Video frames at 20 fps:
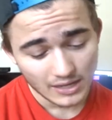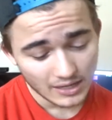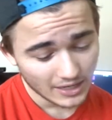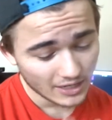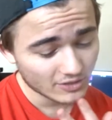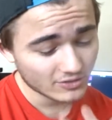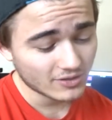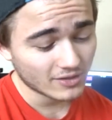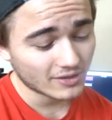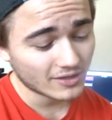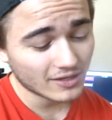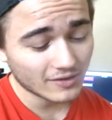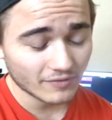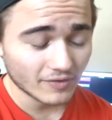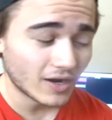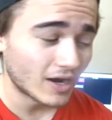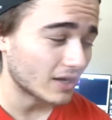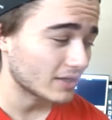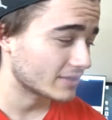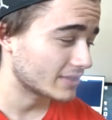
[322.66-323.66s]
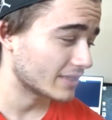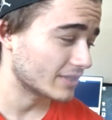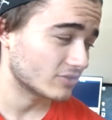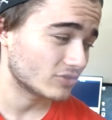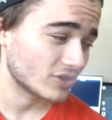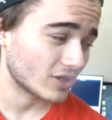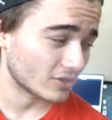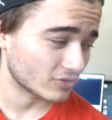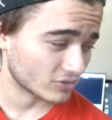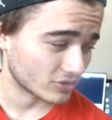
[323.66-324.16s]
I just gotta think of content and
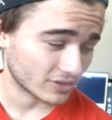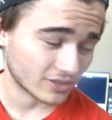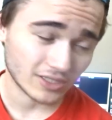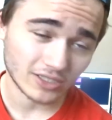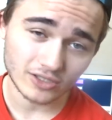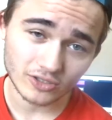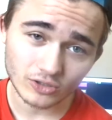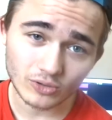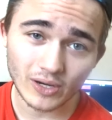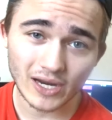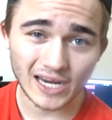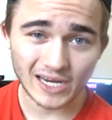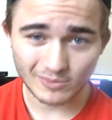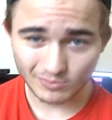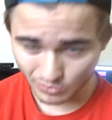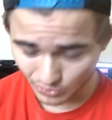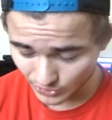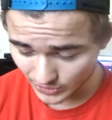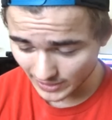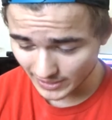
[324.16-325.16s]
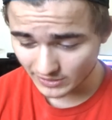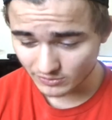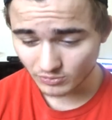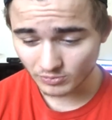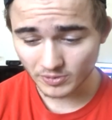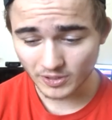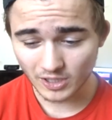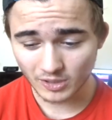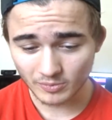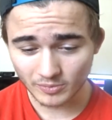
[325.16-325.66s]
challenges to do, and pranks will
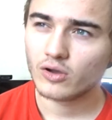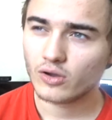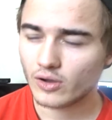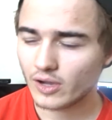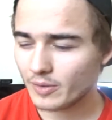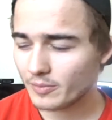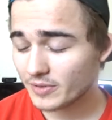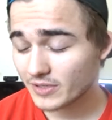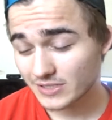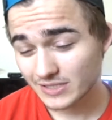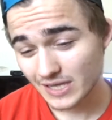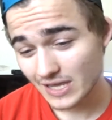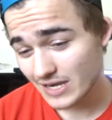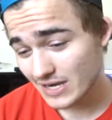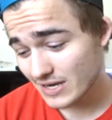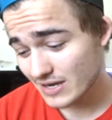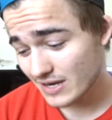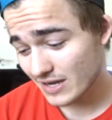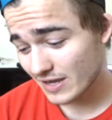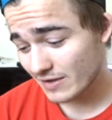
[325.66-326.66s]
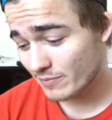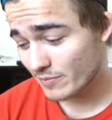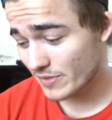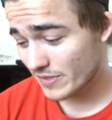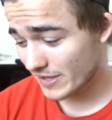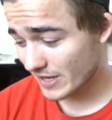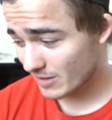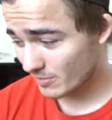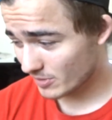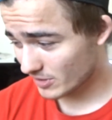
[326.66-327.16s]
be coming. Oh, I'm excited. I've been
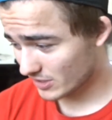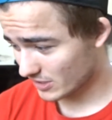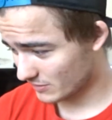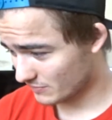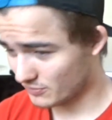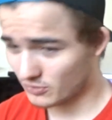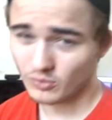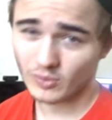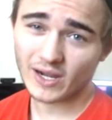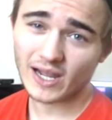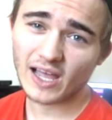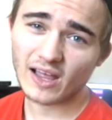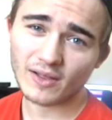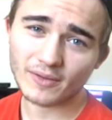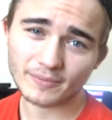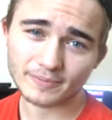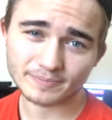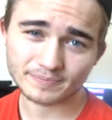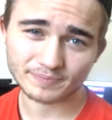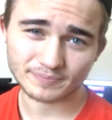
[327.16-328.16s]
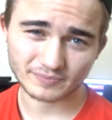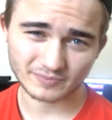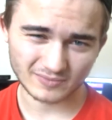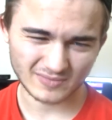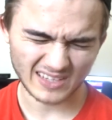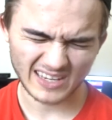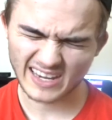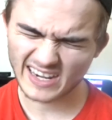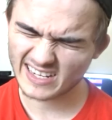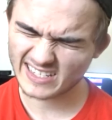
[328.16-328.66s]
thinking about this for a while.
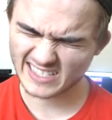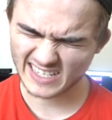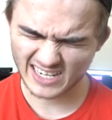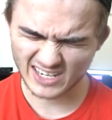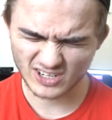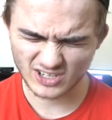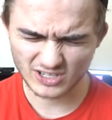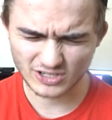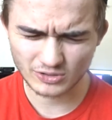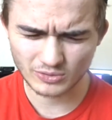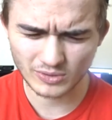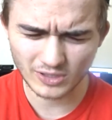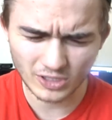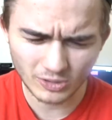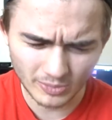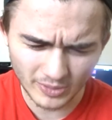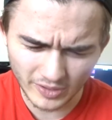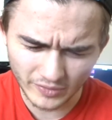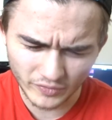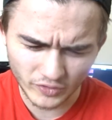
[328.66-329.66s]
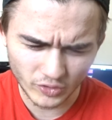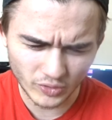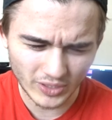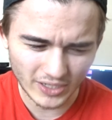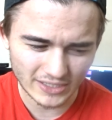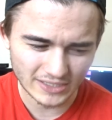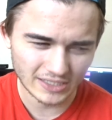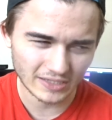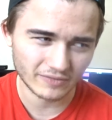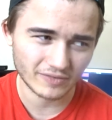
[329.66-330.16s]
And I decided to just do a little bit of Q&A
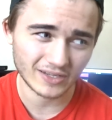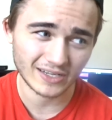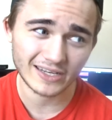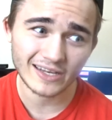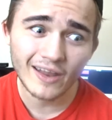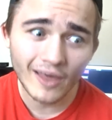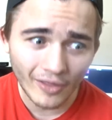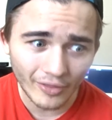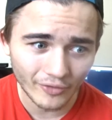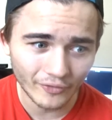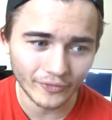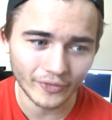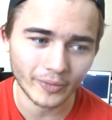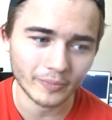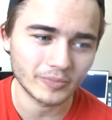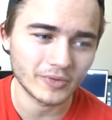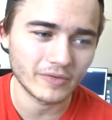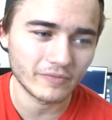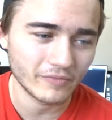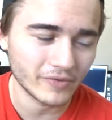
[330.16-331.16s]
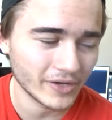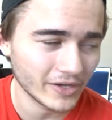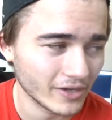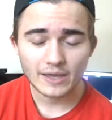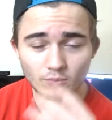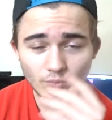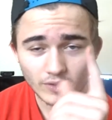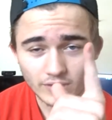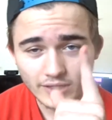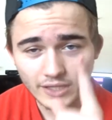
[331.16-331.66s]
instead of another update video.
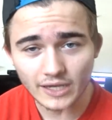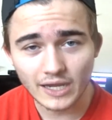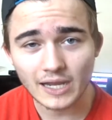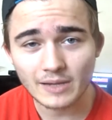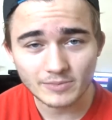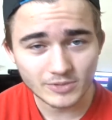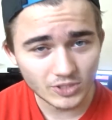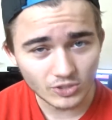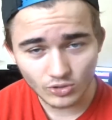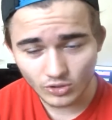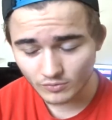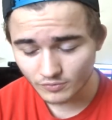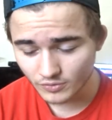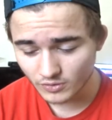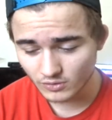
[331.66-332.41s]
And one thing, I'm still going for